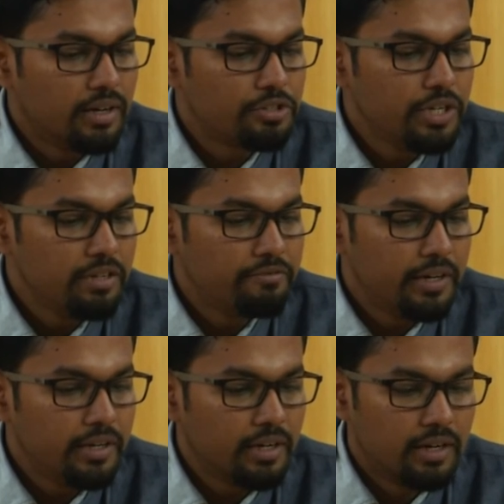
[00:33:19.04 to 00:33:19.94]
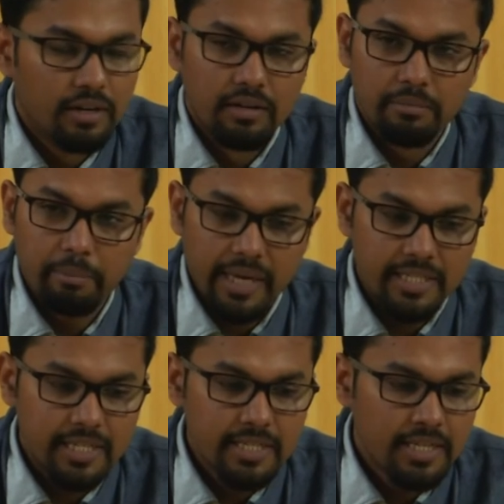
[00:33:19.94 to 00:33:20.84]
three different
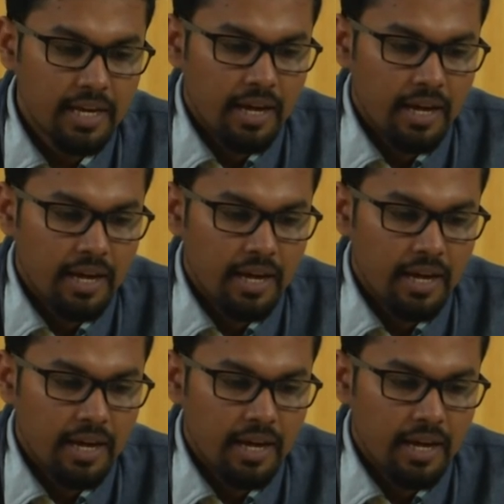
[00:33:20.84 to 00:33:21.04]
pages